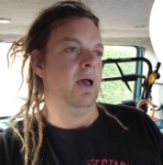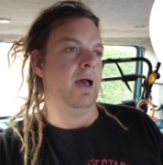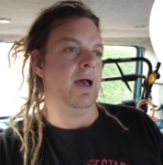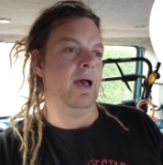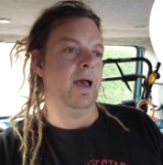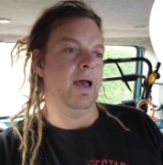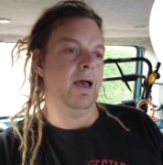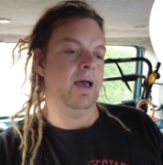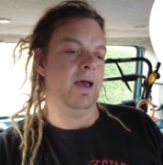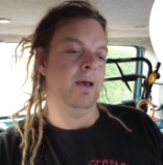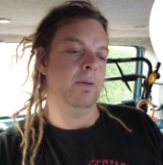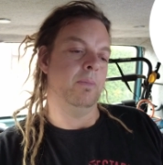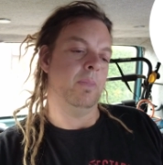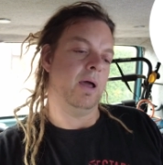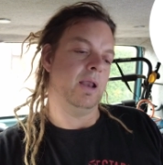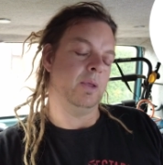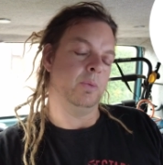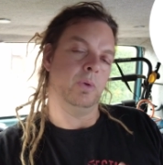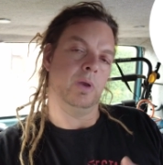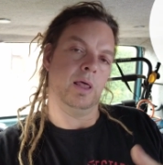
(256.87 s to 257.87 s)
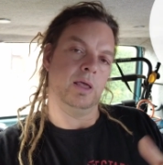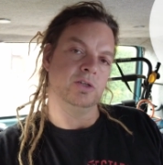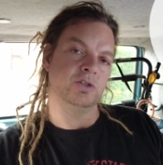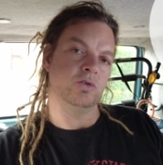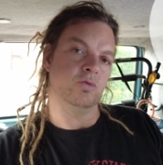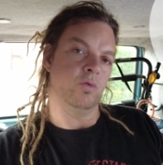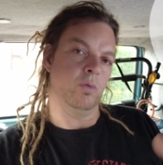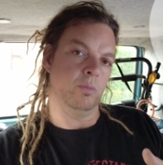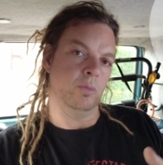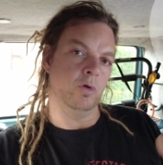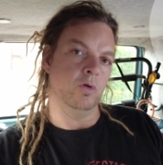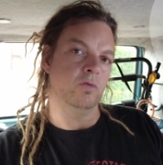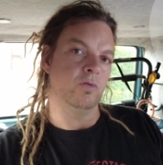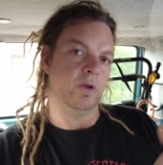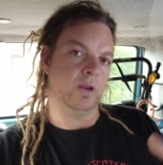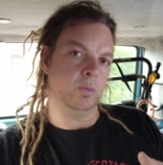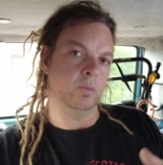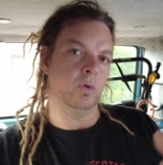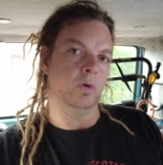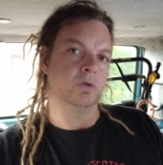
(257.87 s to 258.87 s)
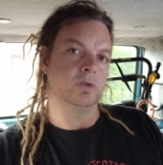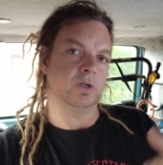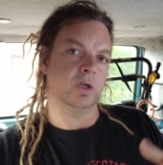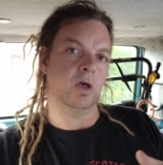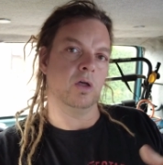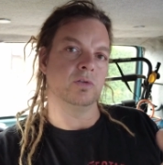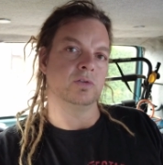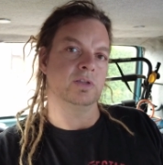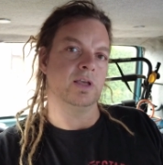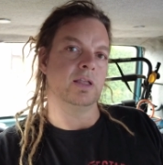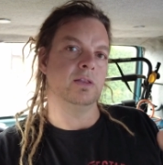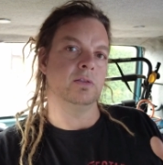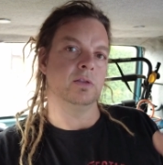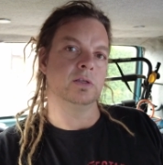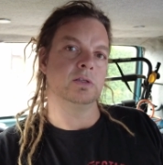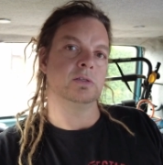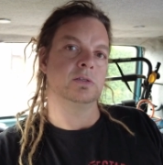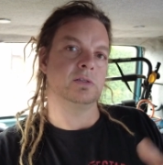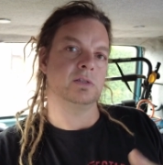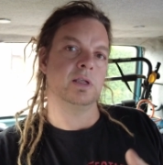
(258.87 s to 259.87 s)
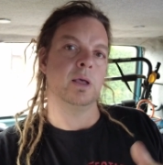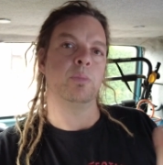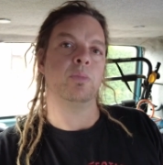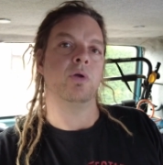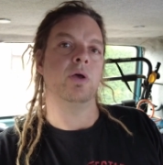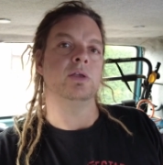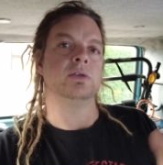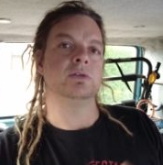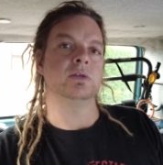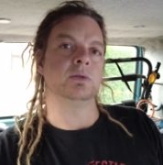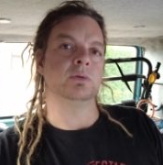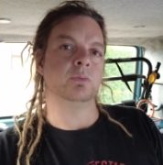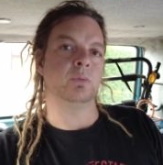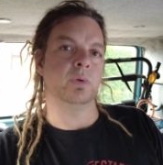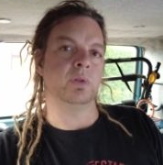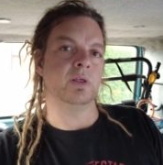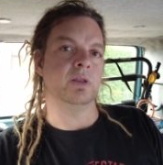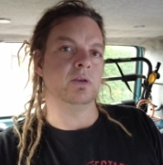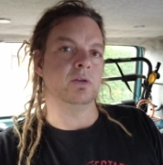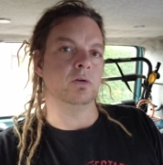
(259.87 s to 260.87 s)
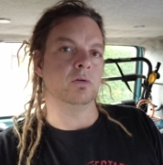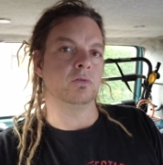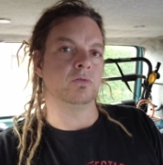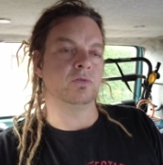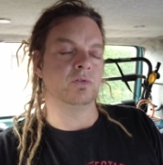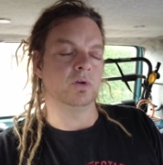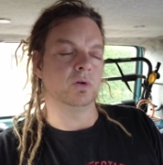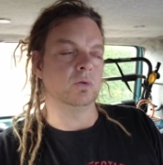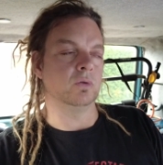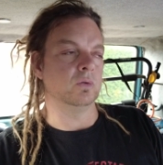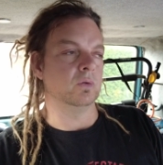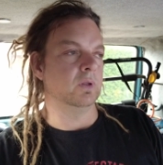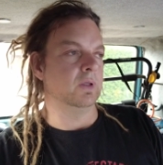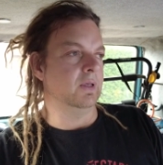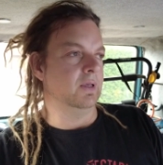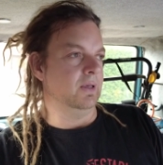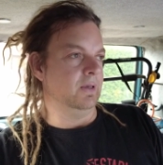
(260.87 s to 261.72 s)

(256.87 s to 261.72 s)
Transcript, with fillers: um, and it will actually remove any water content that's separated within your fuel.